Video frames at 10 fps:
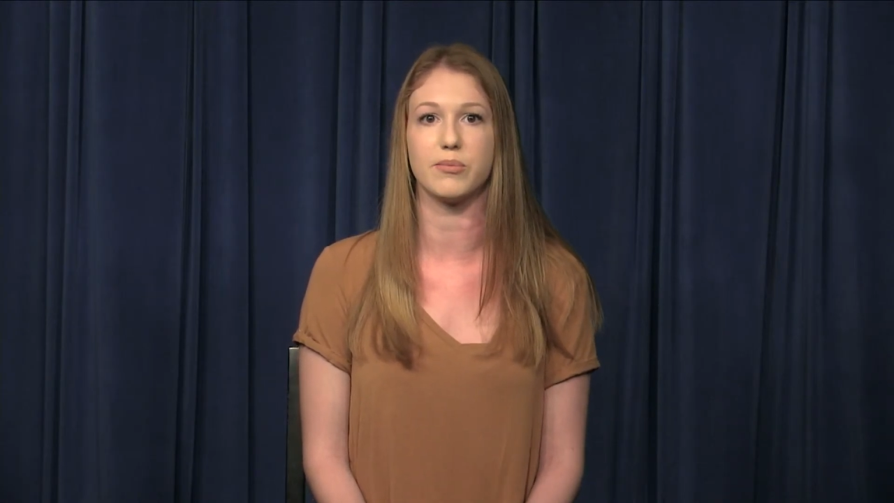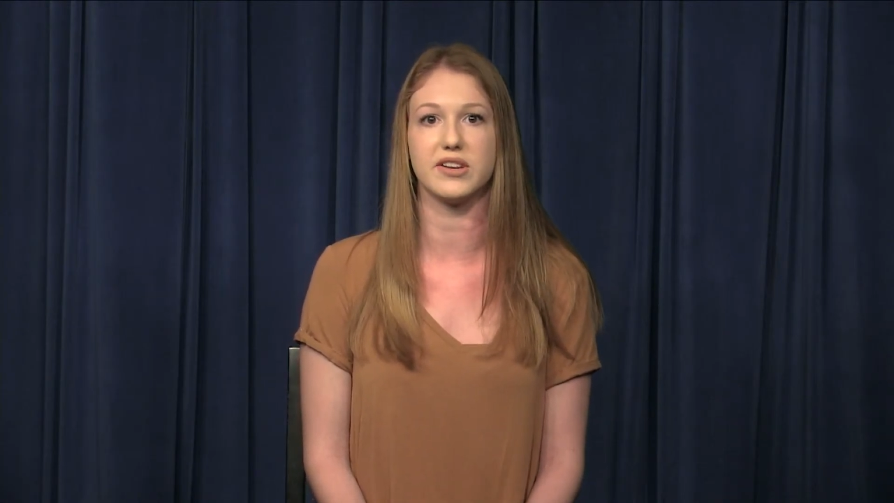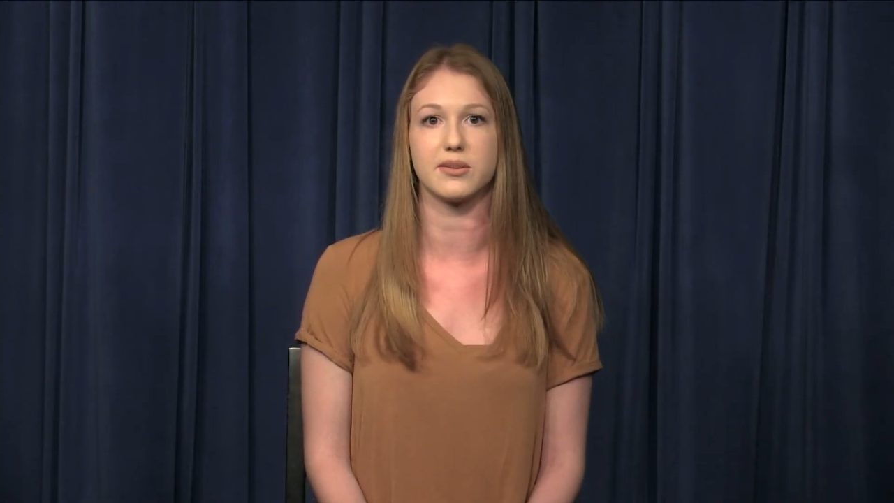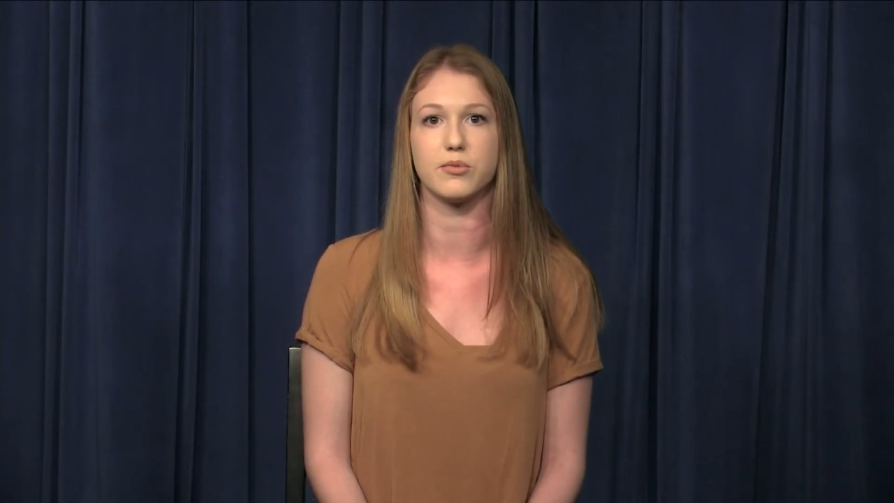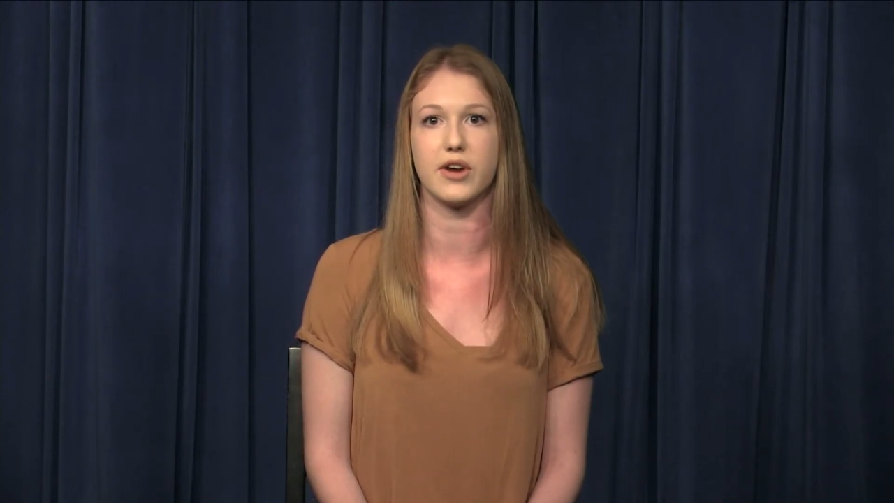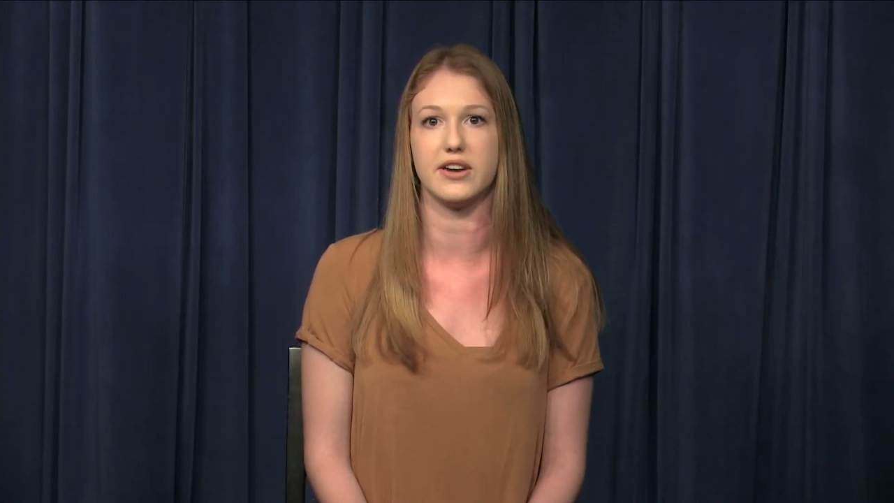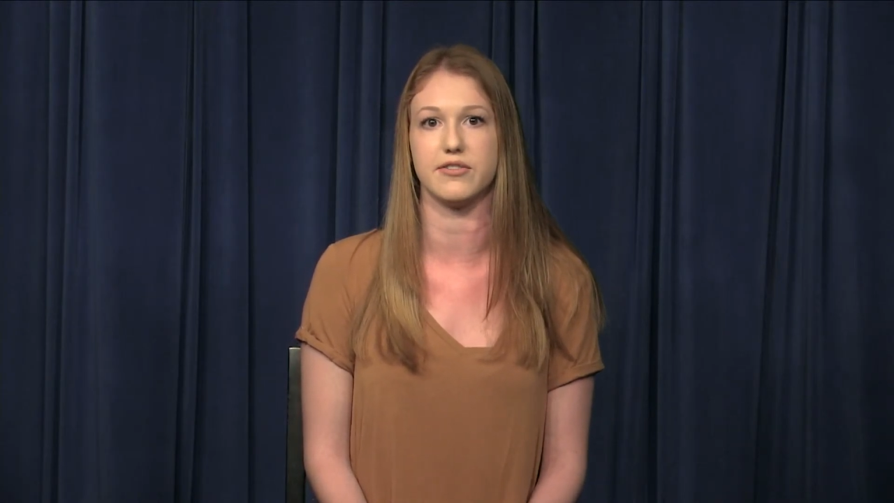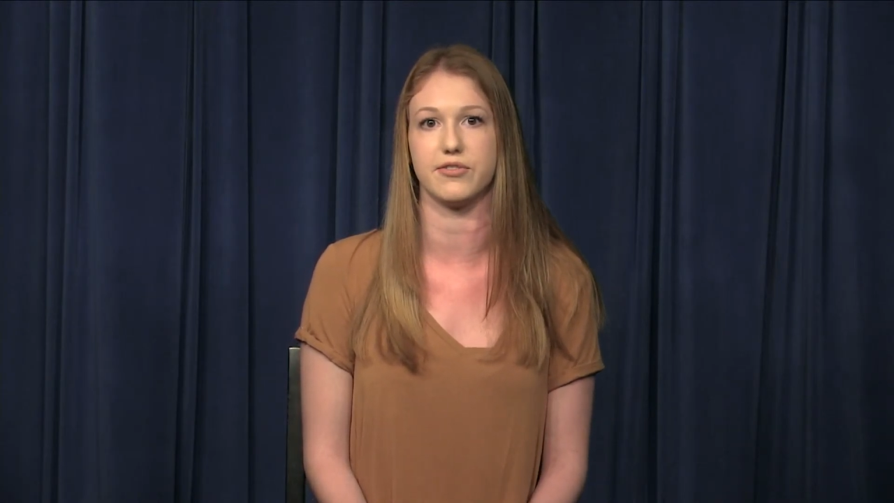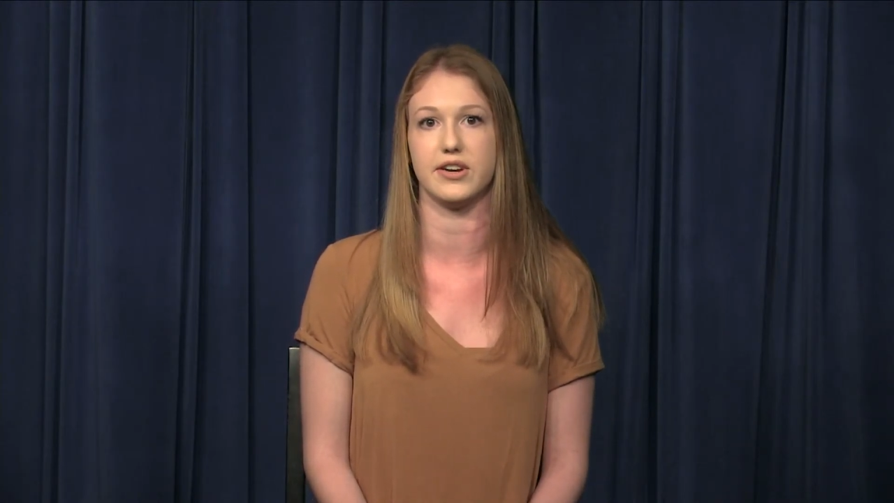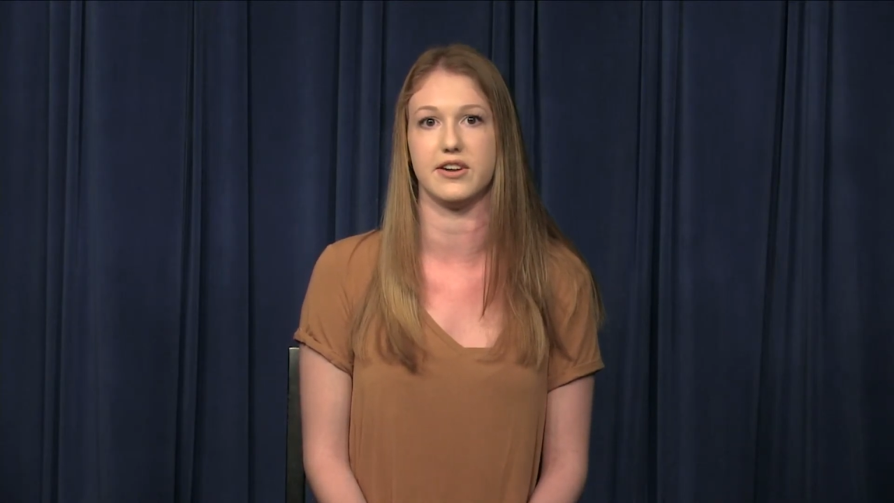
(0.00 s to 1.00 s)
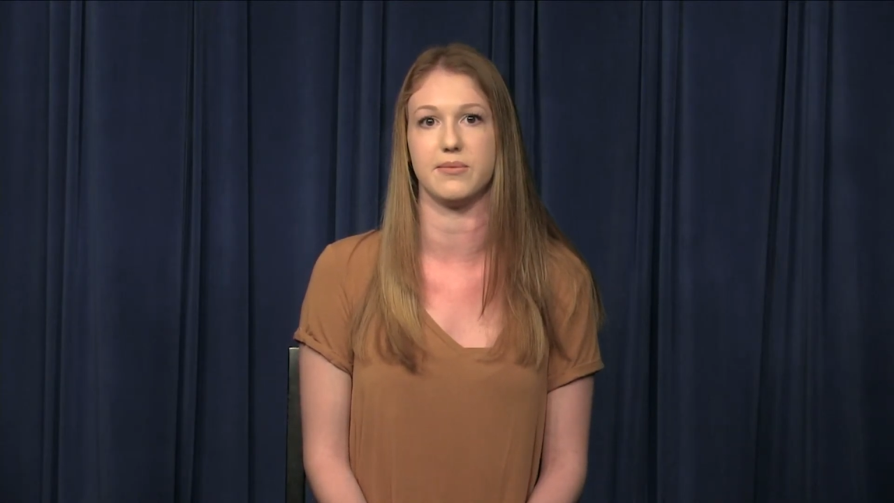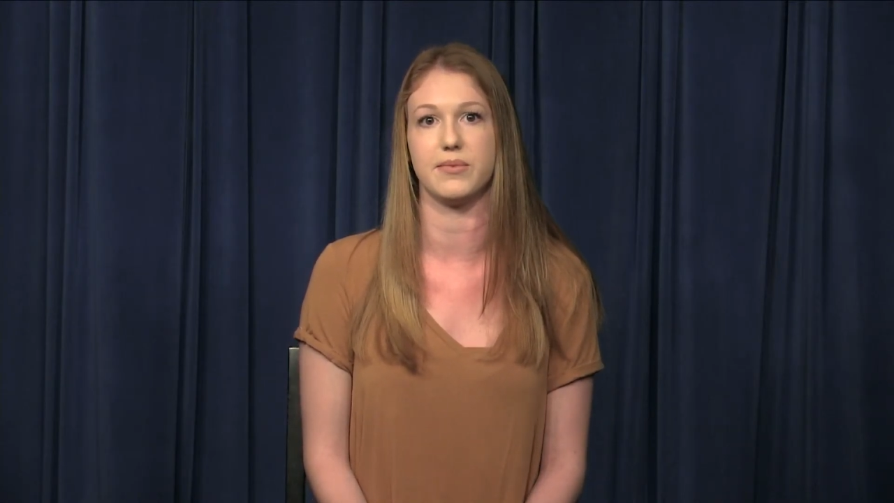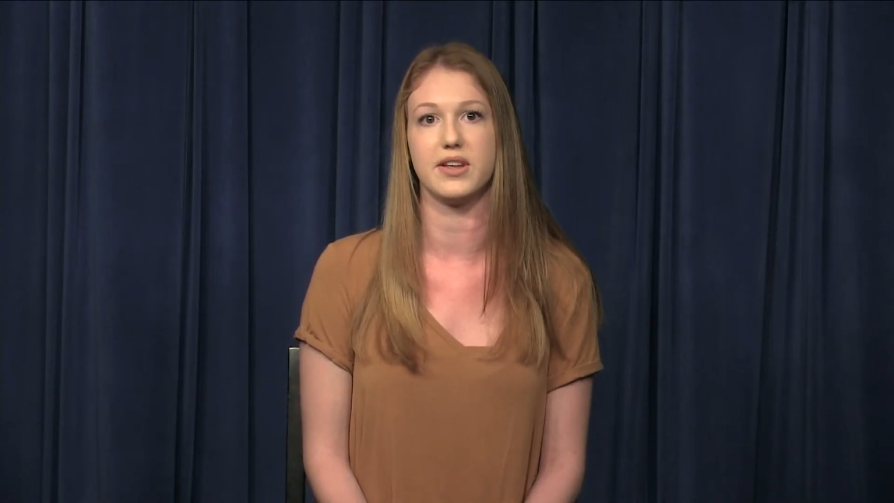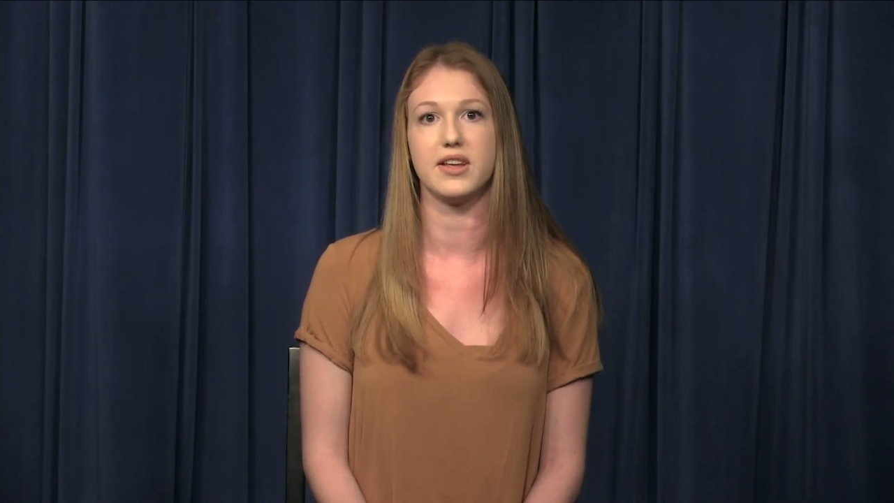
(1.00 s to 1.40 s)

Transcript: me some creative freedom.